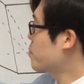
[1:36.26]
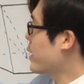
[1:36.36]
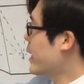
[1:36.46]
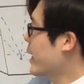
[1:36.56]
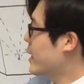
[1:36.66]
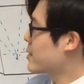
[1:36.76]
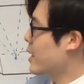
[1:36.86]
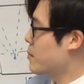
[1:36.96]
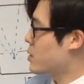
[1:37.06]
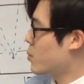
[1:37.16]
pi
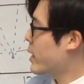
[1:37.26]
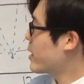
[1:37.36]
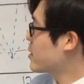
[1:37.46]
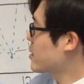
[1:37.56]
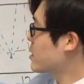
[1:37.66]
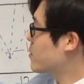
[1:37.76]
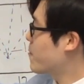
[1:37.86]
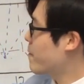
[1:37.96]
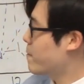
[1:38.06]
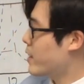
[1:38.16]
times the radius is
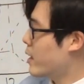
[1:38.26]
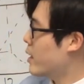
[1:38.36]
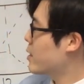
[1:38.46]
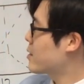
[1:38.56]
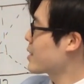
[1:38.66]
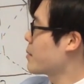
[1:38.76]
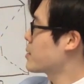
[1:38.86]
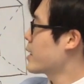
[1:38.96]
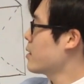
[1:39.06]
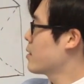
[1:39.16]
15 times
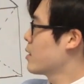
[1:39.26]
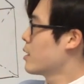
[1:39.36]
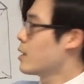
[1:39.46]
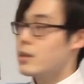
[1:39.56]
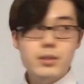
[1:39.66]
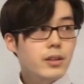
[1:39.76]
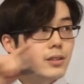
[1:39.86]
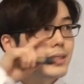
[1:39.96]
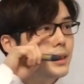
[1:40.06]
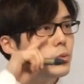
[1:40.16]
10. So
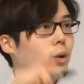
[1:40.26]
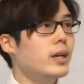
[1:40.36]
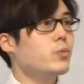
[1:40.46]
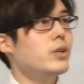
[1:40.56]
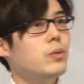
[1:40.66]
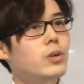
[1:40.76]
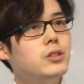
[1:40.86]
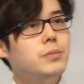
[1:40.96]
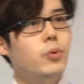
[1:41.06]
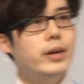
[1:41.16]
girls, that's what I really wanted
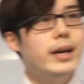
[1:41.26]
to point